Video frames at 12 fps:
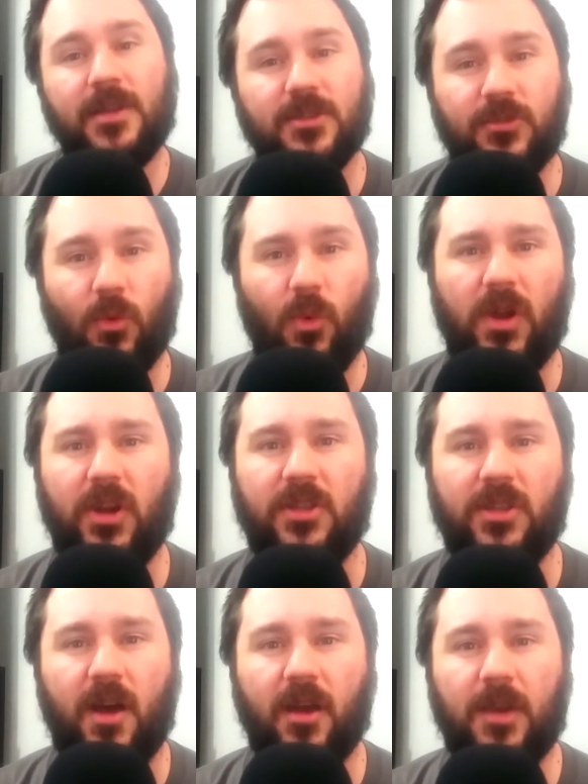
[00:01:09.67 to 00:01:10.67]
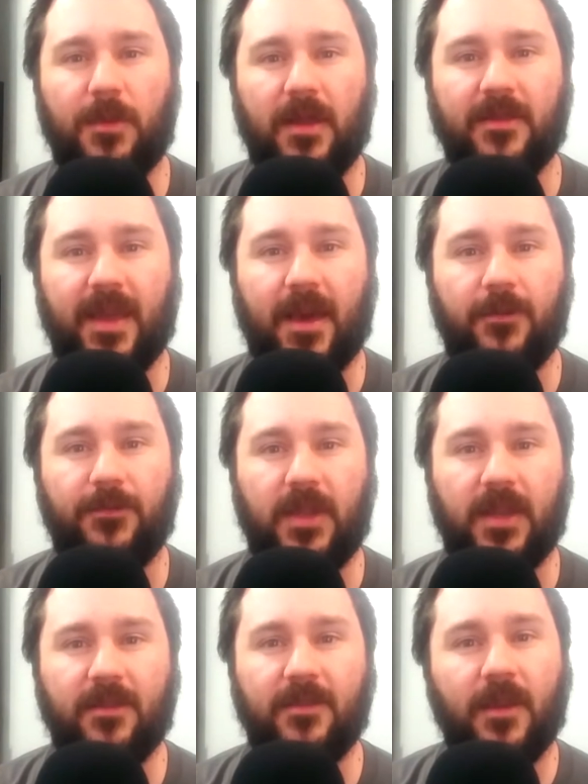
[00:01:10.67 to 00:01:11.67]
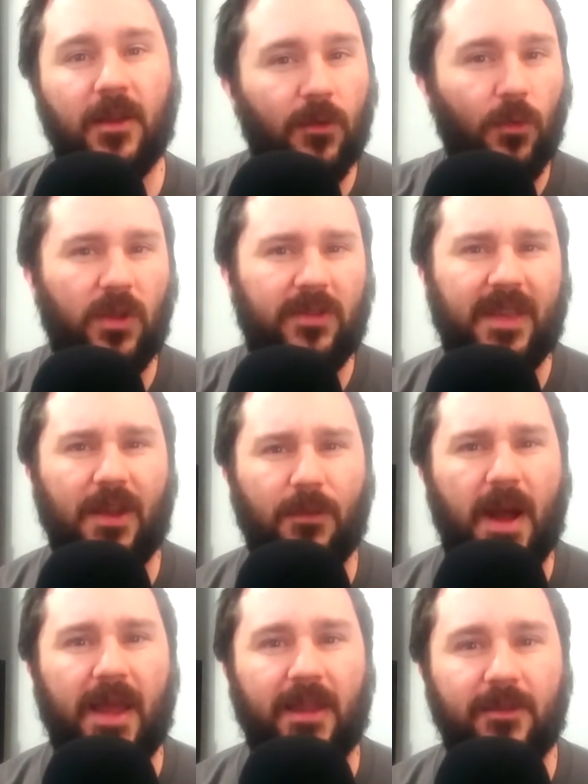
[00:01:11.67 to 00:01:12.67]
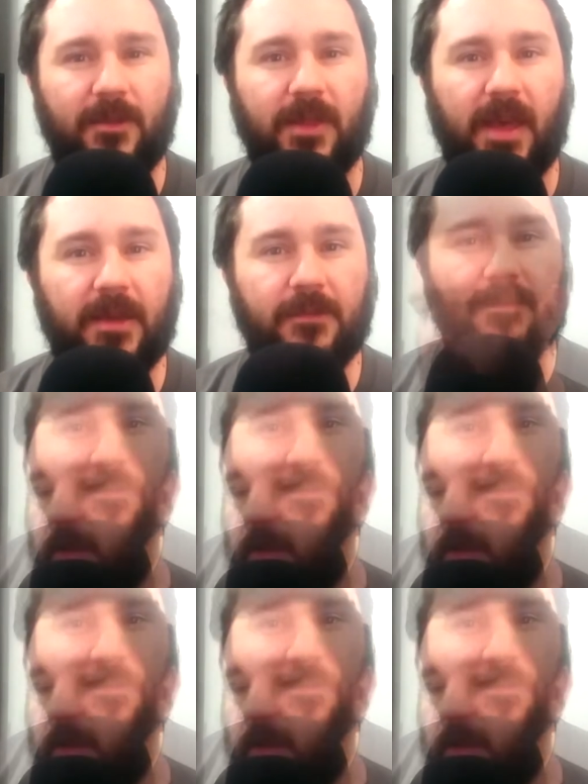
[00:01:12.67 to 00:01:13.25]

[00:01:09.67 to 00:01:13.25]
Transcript: So what are you talking about, Down Phoenix? Well, let's get right into that.